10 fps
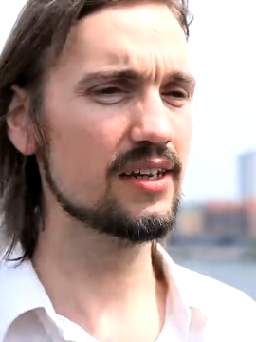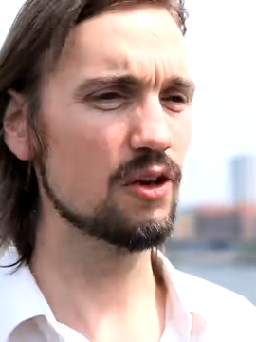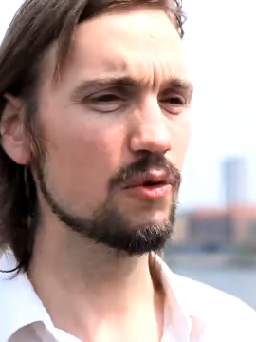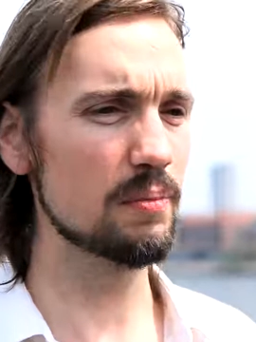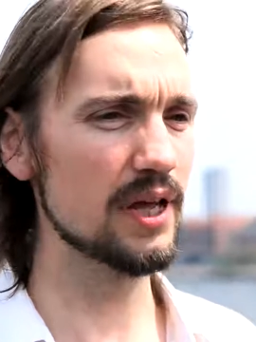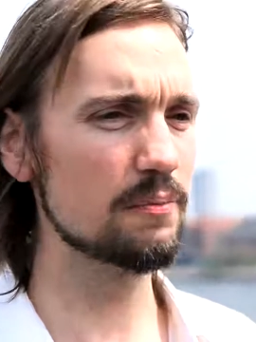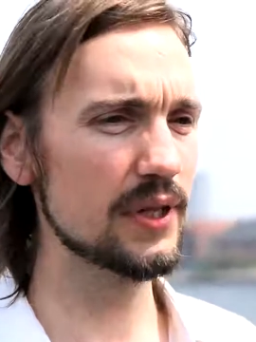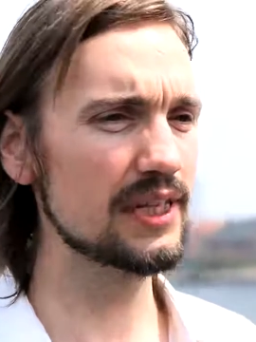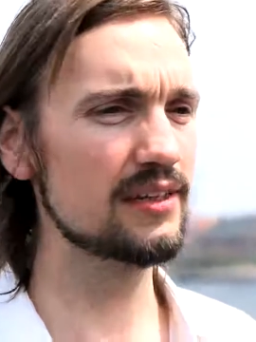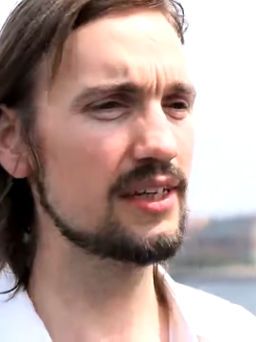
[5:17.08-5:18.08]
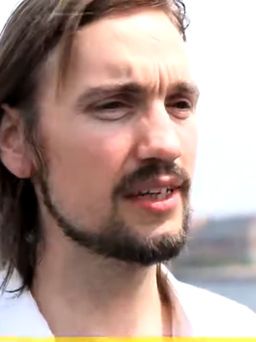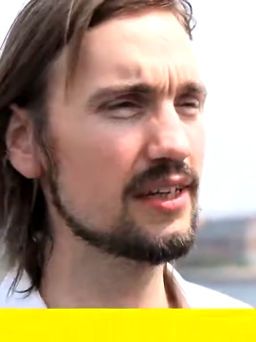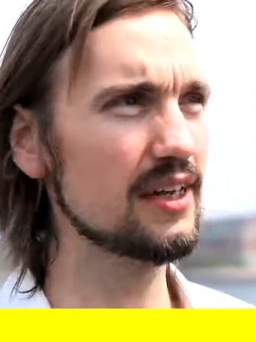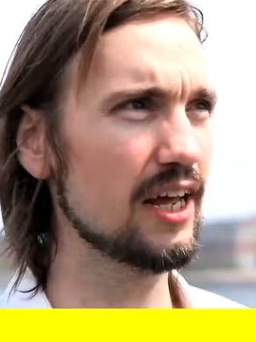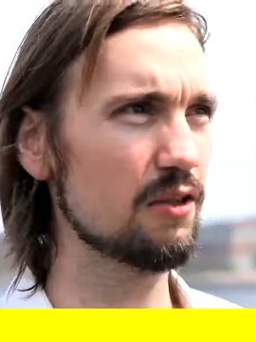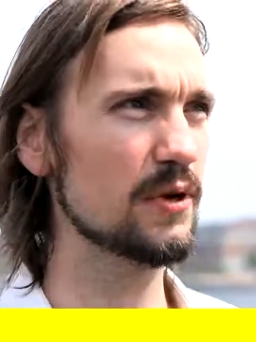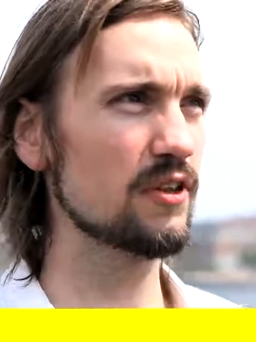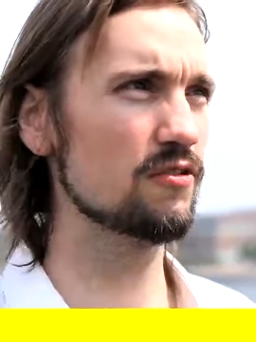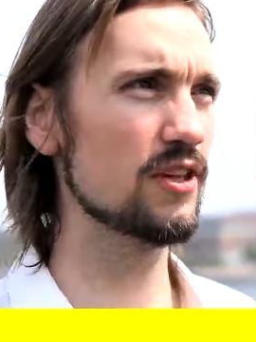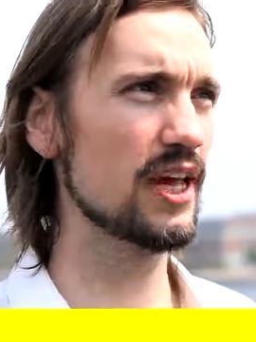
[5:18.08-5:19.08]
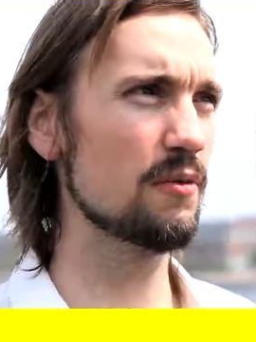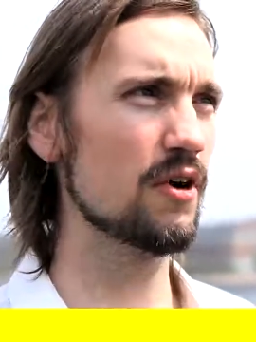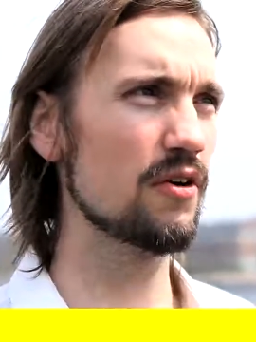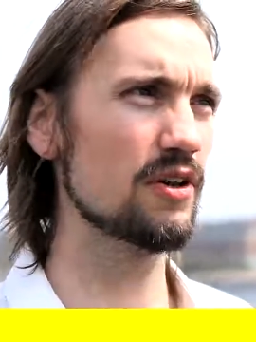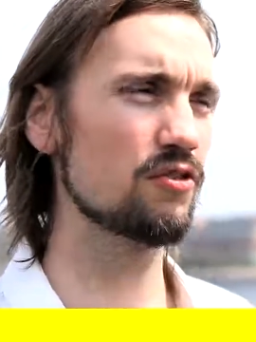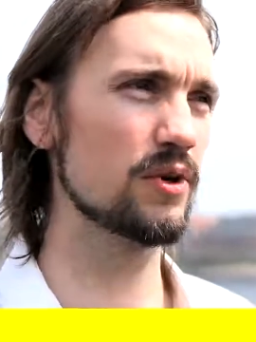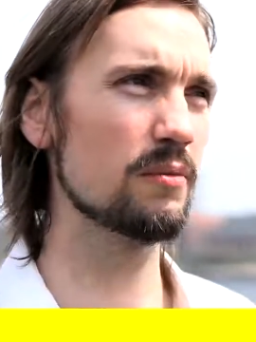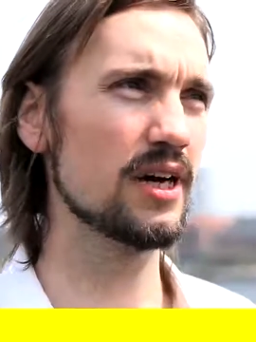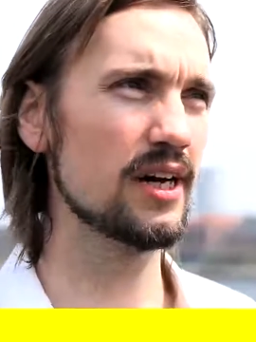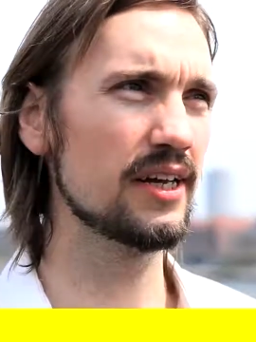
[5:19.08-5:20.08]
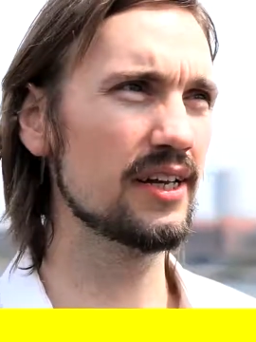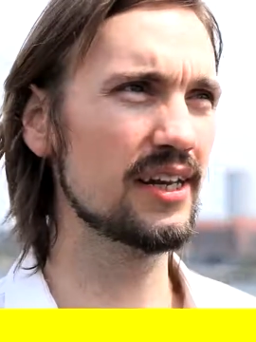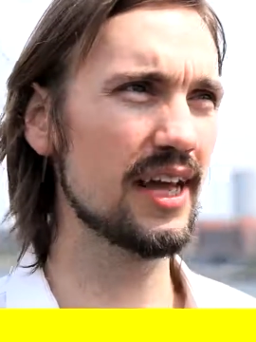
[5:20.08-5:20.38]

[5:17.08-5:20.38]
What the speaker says: replayability aspects of the game are extremely high.